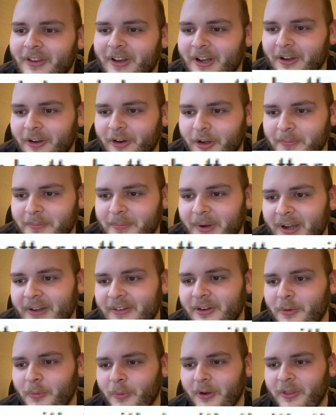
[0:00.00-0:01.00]
they look
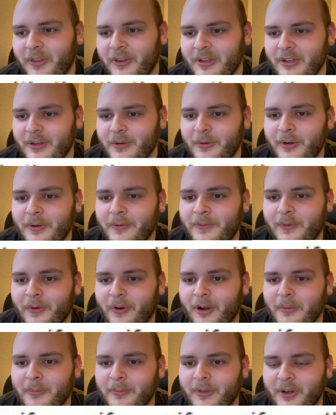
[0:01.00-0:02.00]
better with the
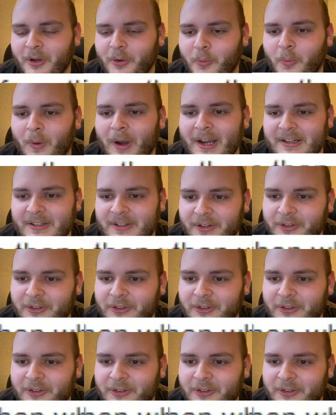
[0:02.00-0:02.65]
uniform than white